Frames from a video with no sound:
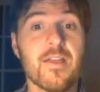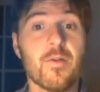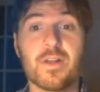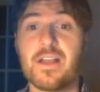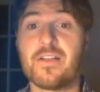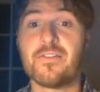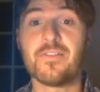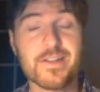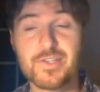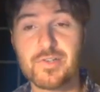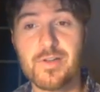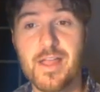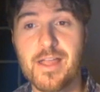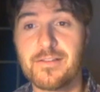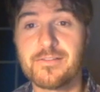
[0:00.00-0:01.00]
We're going to have a lot of
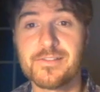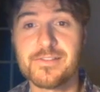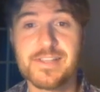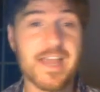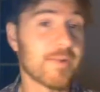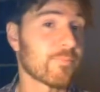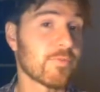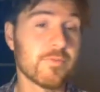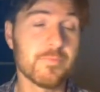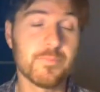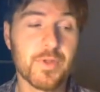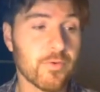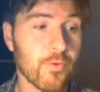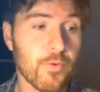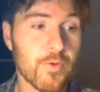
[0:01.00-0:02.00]
triangles. Got to prove them
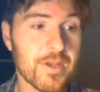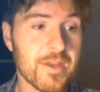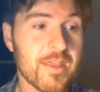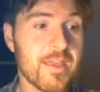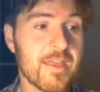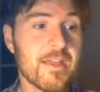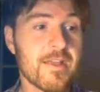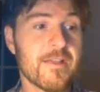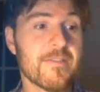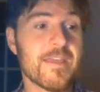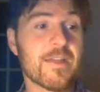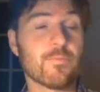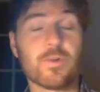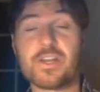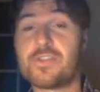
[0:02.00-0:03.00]
congruent. And
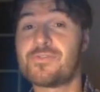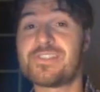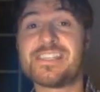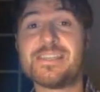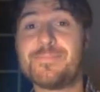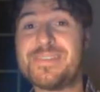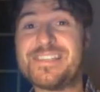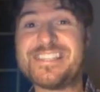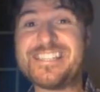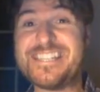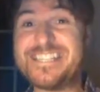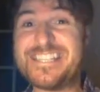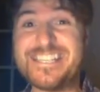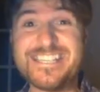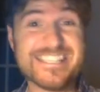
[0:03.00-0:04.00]
then we're going to use
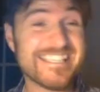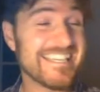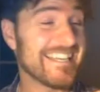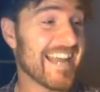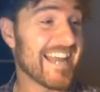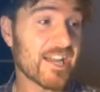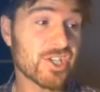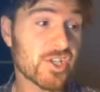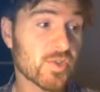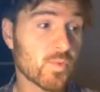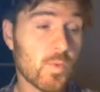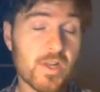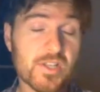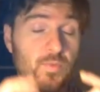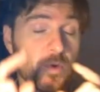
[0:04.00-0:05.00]
CPC-TC not just
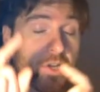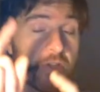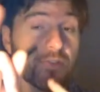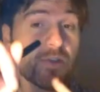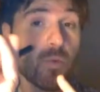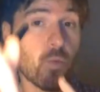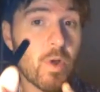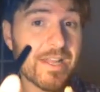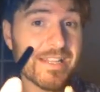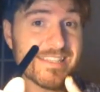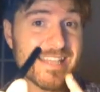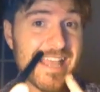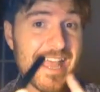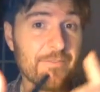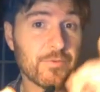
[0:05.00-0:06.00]
once. We're going to use it once
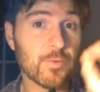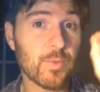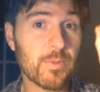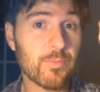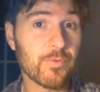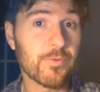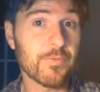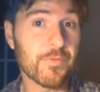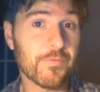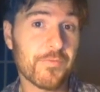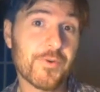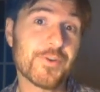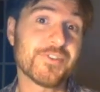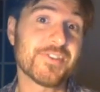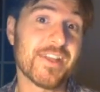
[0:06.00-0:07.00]
after we prove the
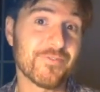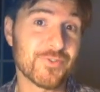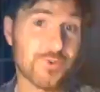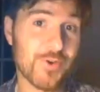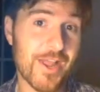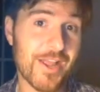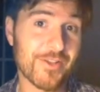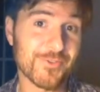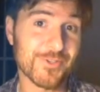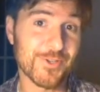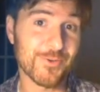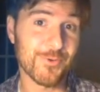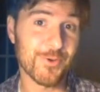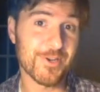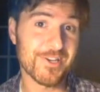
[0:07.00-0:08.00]
first set of triangles
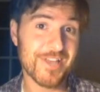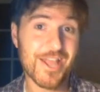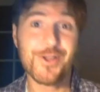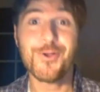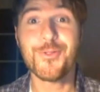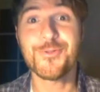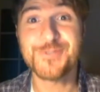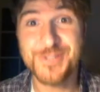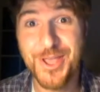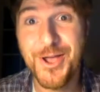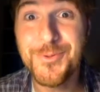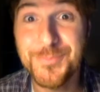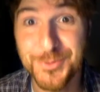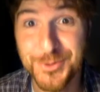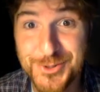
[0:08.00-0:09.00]
congruent. I call those the
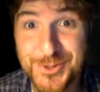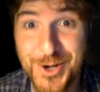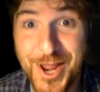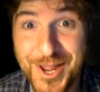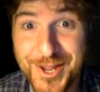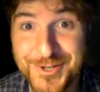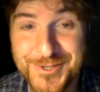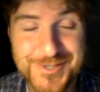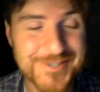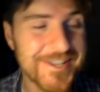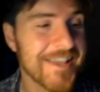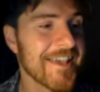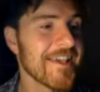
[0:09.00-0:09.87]
helper triangles.